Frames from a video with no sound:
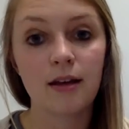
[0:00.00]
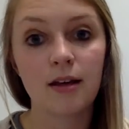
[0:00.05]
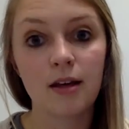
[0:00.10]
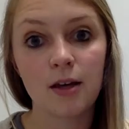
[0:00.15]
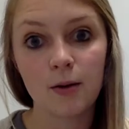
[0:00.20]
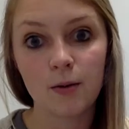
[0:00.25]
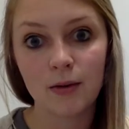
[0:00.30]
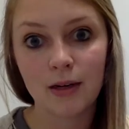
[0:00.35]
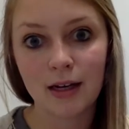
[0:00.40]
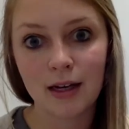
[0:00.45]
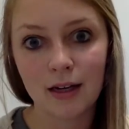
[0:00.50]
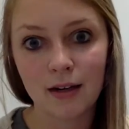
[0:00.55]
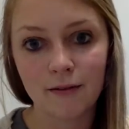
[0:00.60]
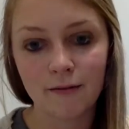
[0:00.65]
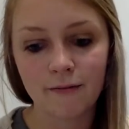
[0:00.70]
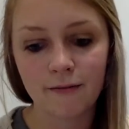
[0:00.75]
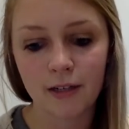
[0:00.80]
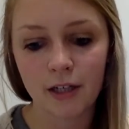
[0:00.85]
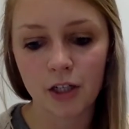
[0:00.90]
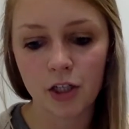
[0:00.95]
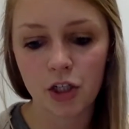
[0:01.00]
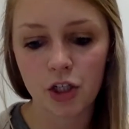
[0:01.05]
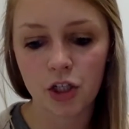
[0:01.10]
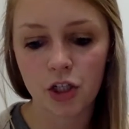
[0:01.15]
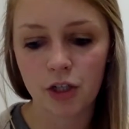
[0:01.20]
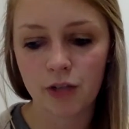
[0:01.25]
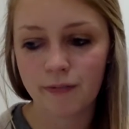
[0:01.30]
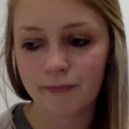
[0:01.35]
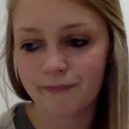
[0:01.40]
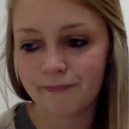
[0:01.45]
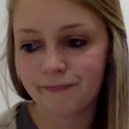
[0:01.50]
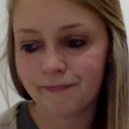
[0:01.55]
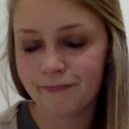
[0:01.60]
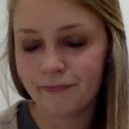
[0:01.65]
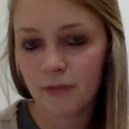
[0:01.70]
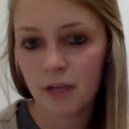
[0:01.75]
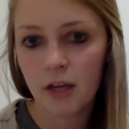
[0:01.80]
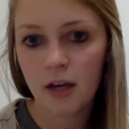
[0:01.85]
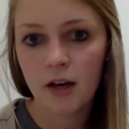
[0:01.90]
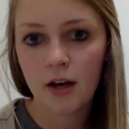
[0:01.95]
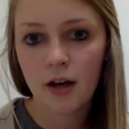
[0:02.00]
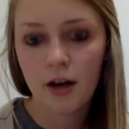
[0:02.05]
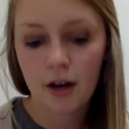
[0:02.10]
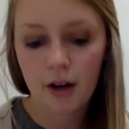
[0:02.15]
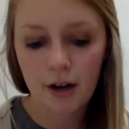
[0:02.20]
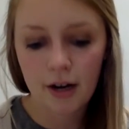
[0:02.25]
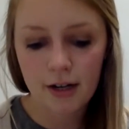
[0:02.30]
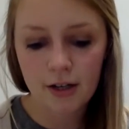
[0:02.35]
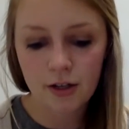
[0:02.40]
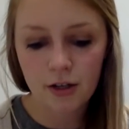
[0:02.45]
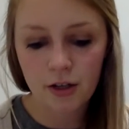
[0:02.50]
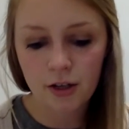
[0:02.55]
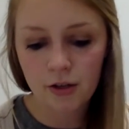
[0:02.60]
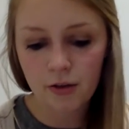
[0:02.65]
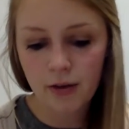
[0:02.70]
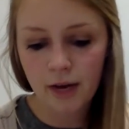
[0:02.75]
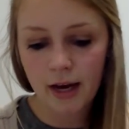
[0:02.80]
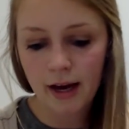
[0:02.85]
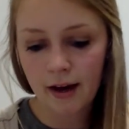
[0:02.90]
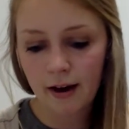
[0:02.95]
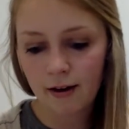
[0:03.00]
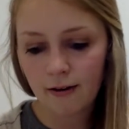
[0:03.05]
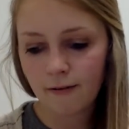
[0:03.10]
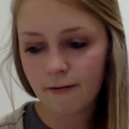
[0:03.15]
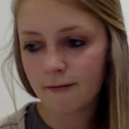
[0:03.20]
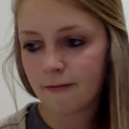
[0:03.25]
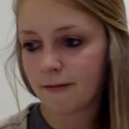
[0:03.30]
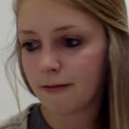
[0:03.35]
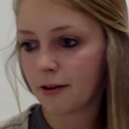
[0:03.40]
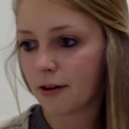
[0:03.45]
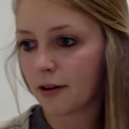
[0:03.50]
he would get of fish. All right, so you have